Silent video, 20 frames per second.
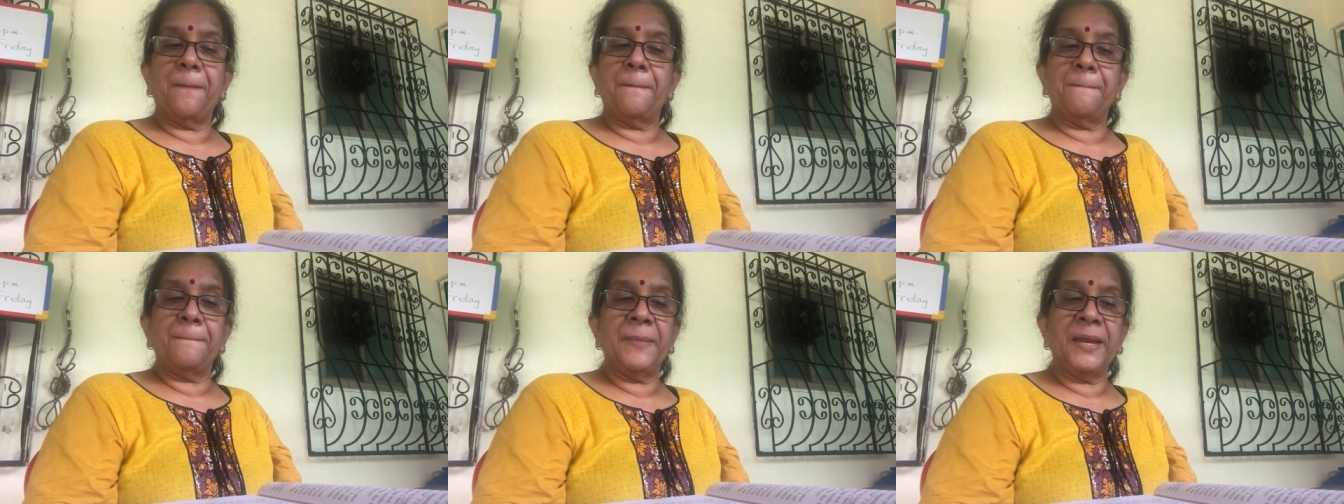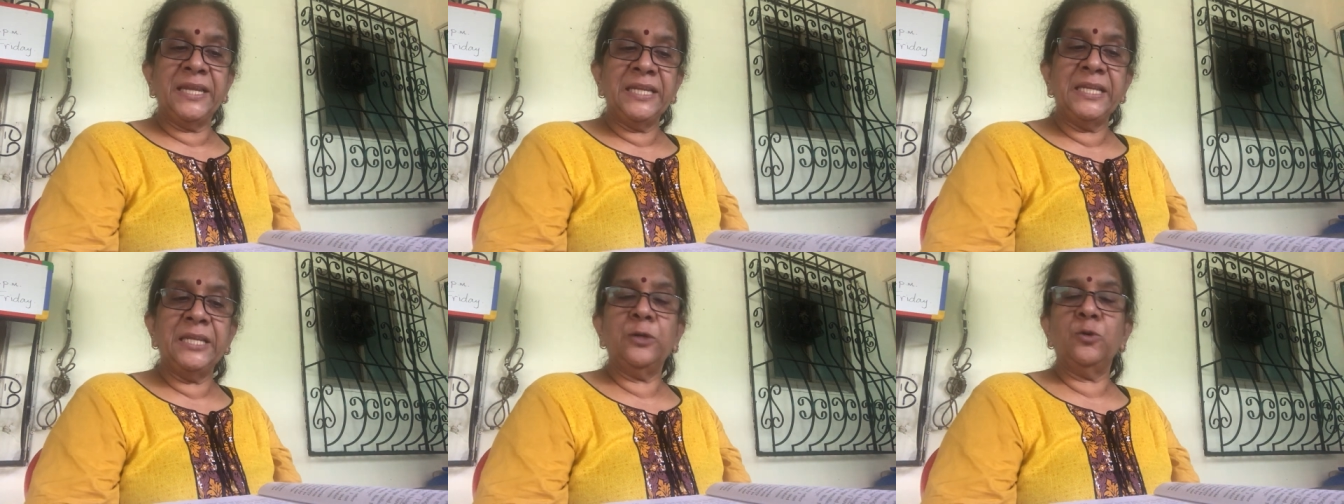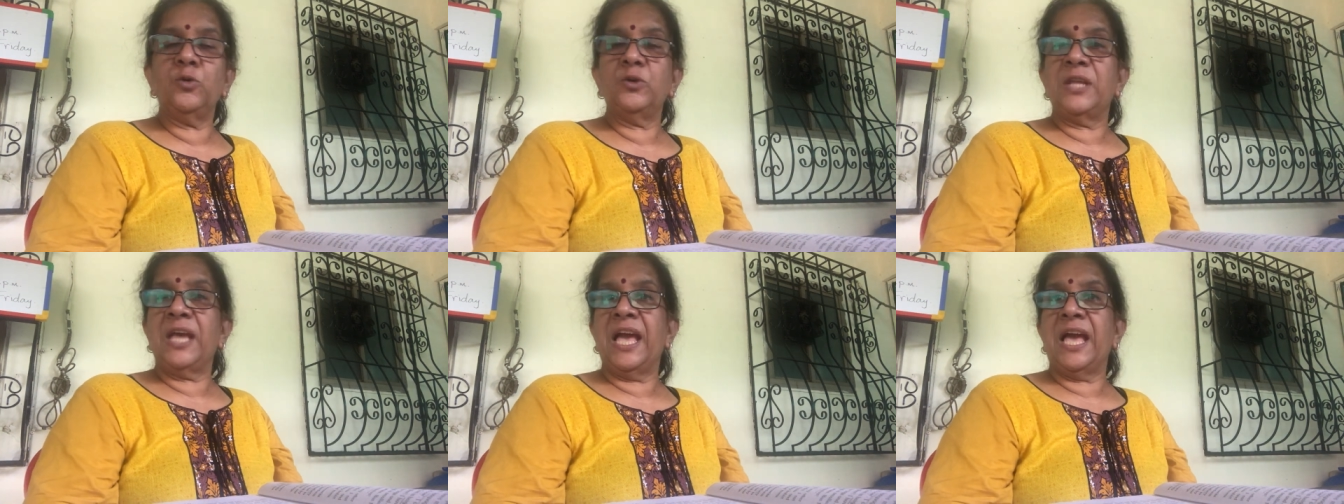many
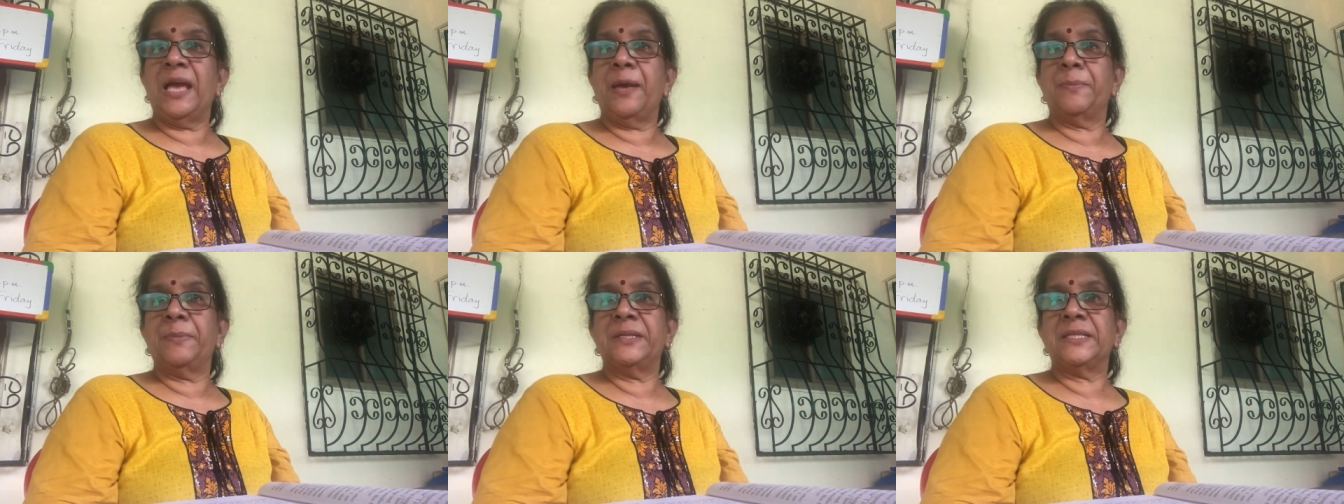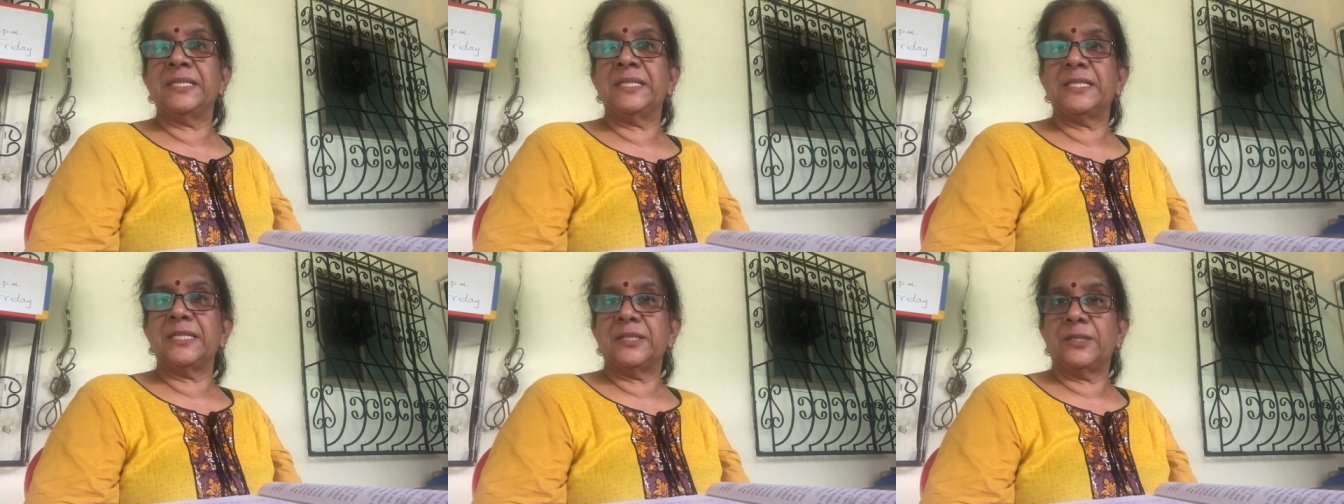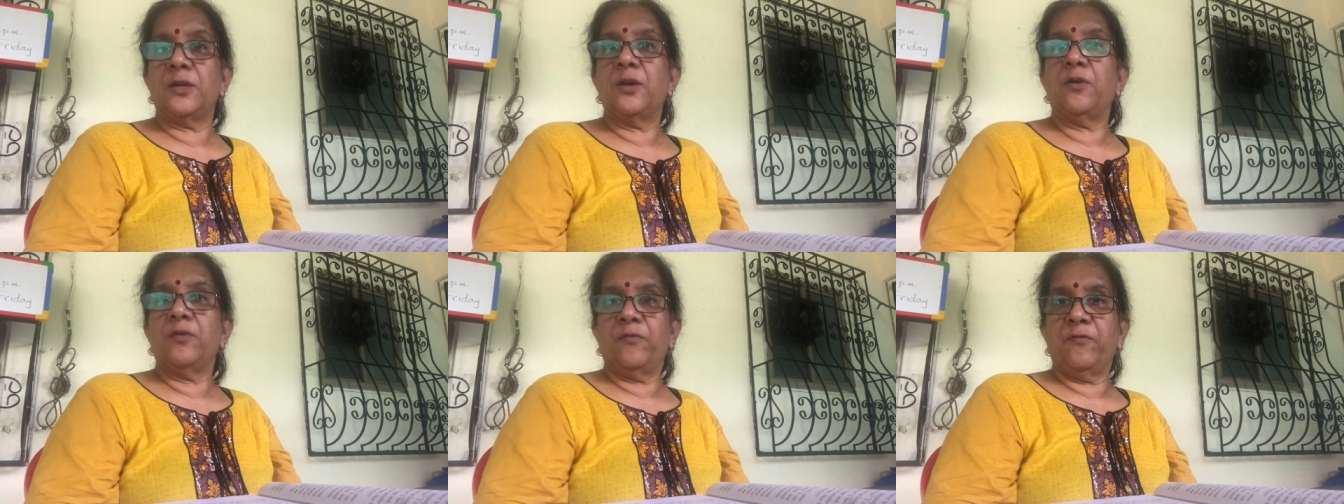good habits
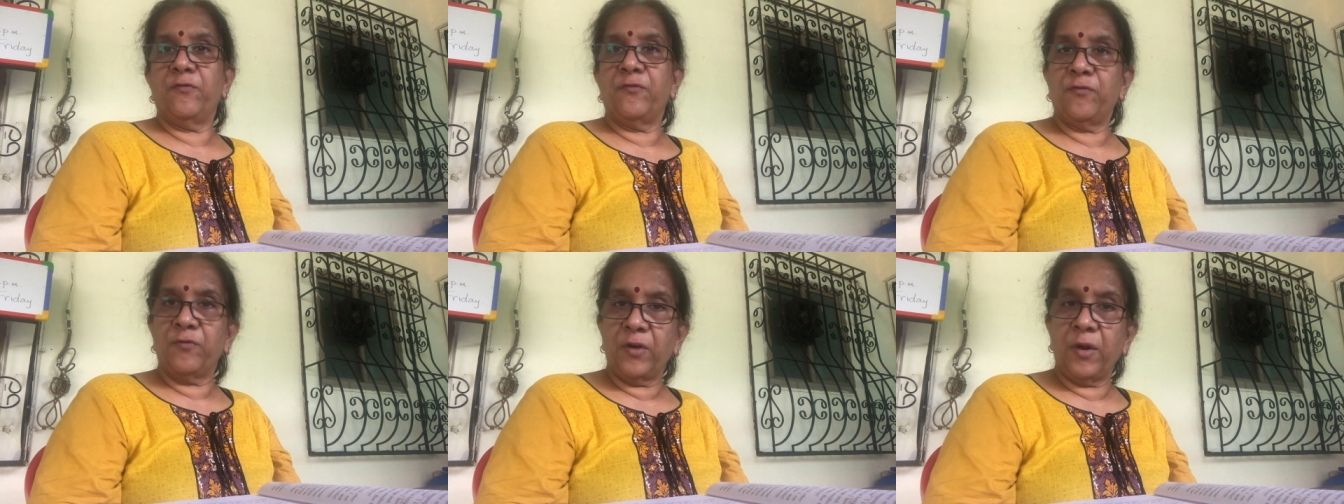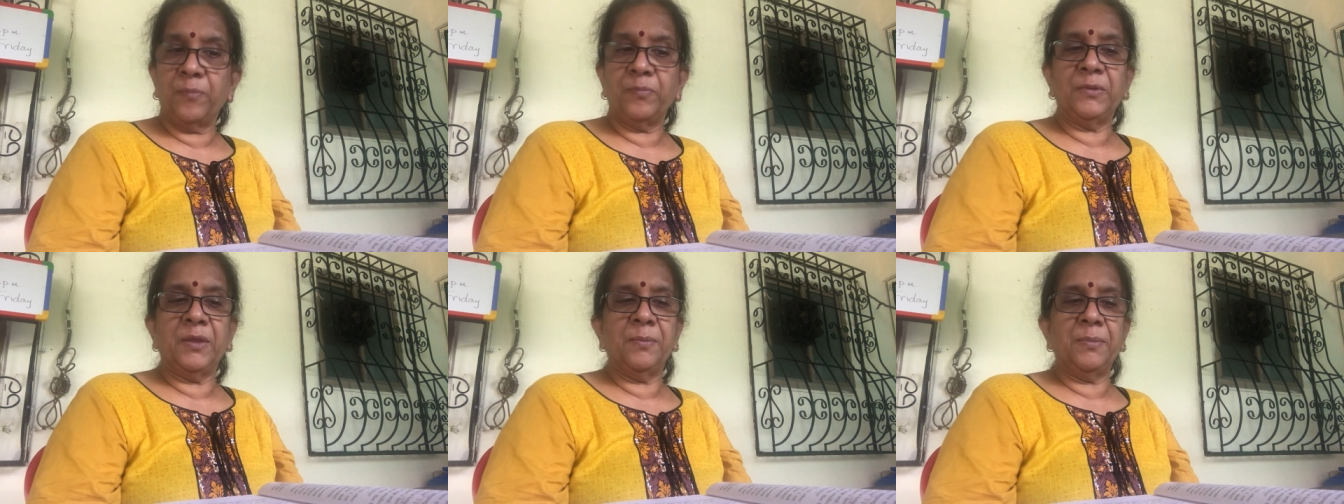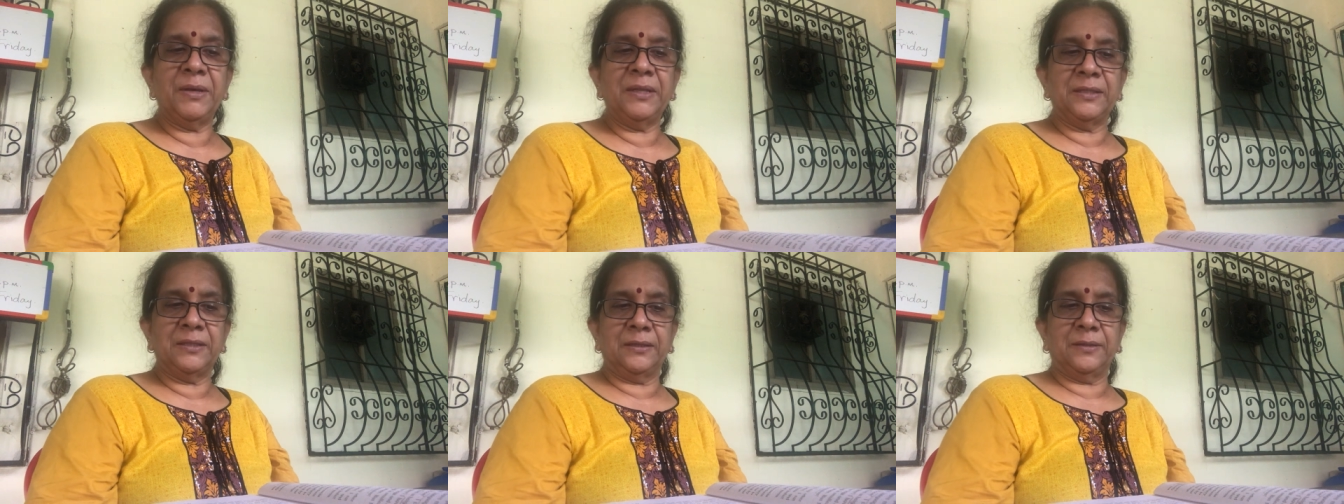from the
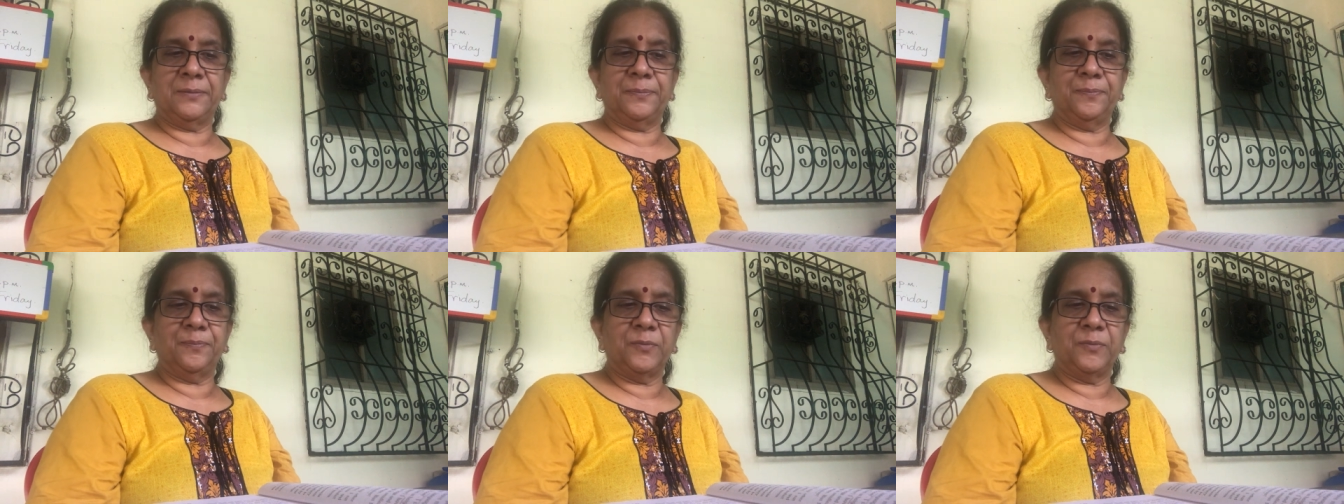mother.